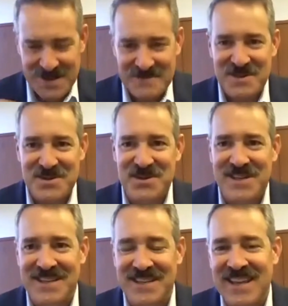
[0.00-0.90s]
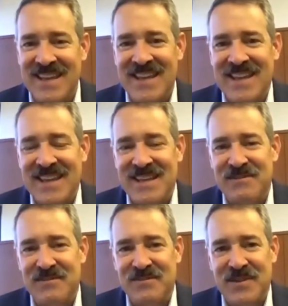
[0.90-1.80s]
Michigan.
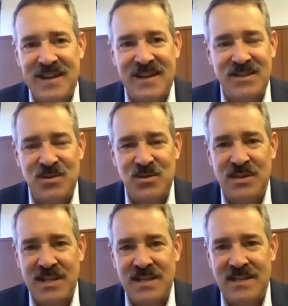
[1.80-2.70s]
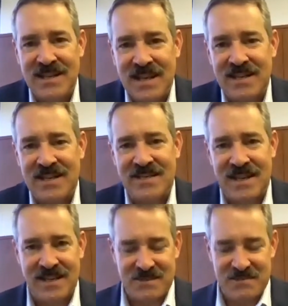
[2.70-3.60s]
If you need data
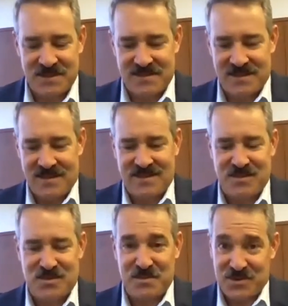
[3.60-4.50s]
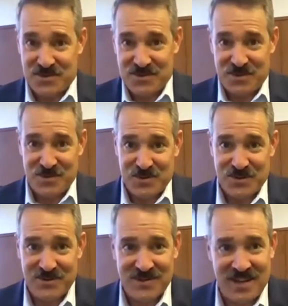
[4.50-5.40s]
documents and distribution
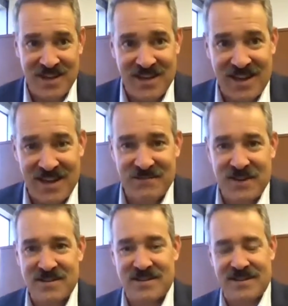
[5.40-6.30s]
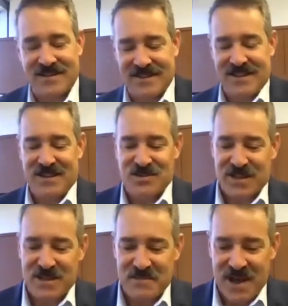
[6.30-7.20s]
solutions, I advise you to
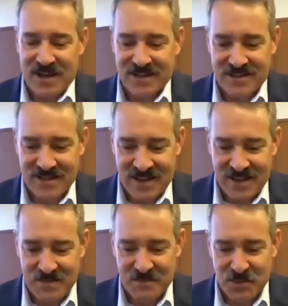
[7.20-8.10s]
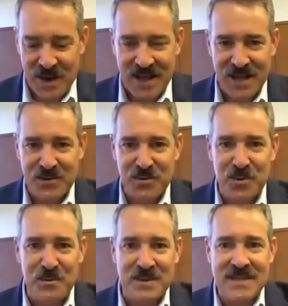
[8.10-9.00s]
check them out at
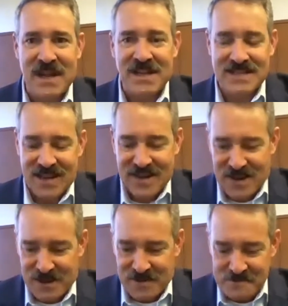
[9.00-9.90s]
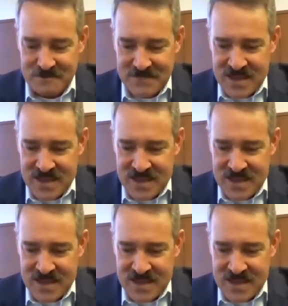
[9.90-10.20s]
maranagroup.com.